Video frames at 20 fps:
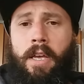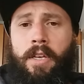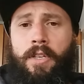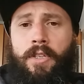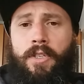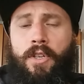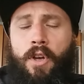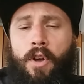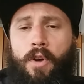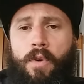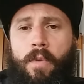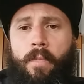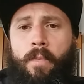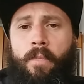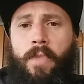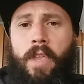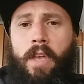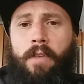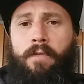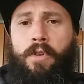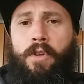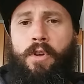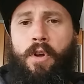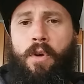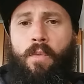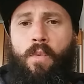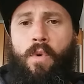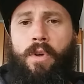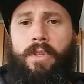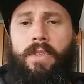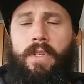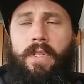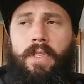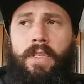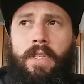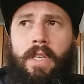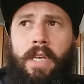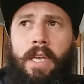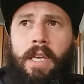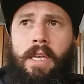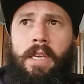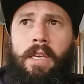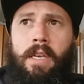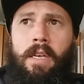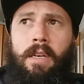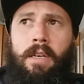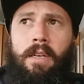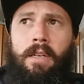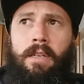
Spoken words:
So if you don't want to see